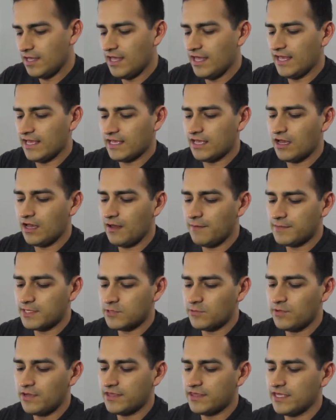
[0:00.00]
It
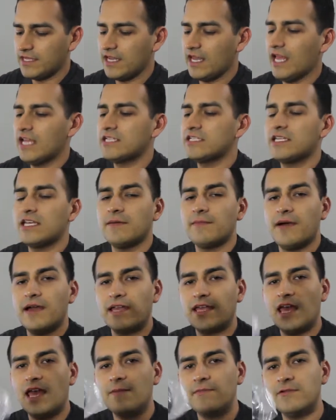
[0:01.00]
comes with an
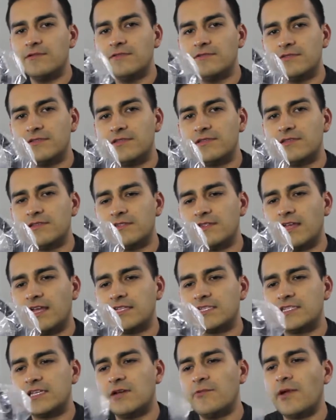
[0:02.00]
HDMI cable.
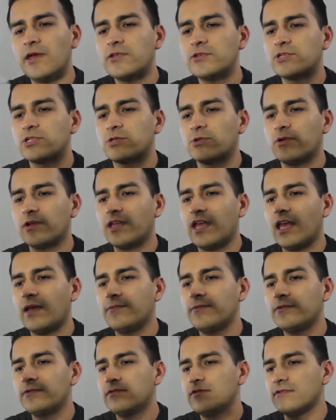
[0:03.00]
It's a rather short
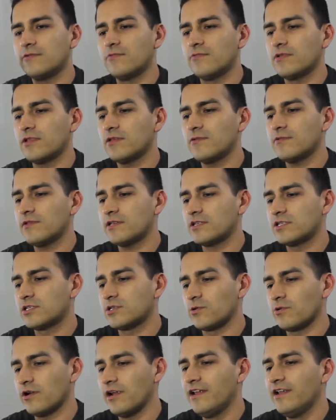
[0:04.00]
cable, really, really
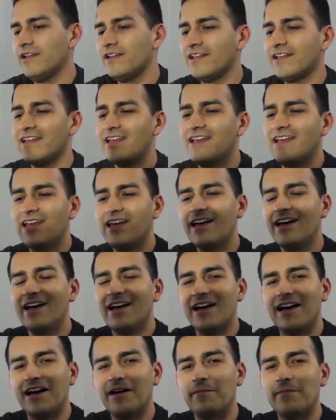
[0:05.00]
short,
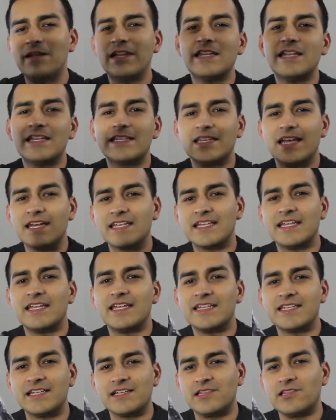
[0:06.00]
but it is nice that
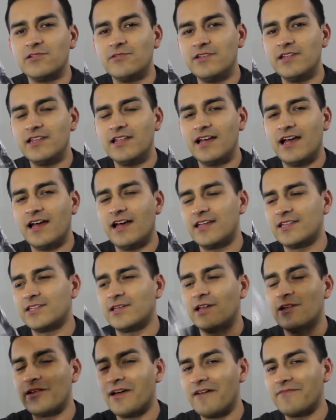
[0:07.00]
it is included,
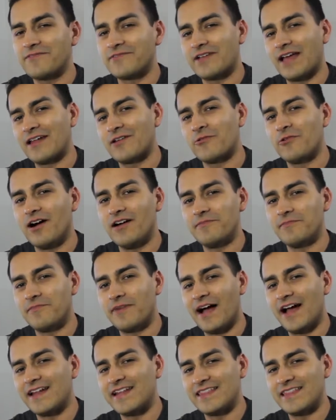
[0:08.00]
so I don't have to kind of go out and
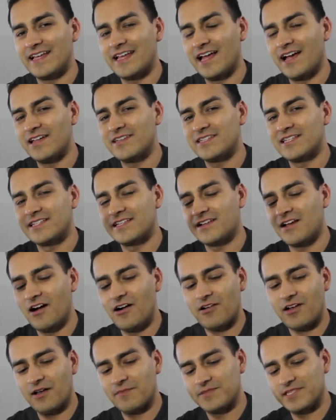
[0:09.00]
buy anything else. It
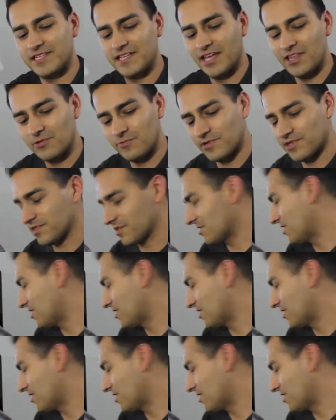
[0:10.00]
all comes together with the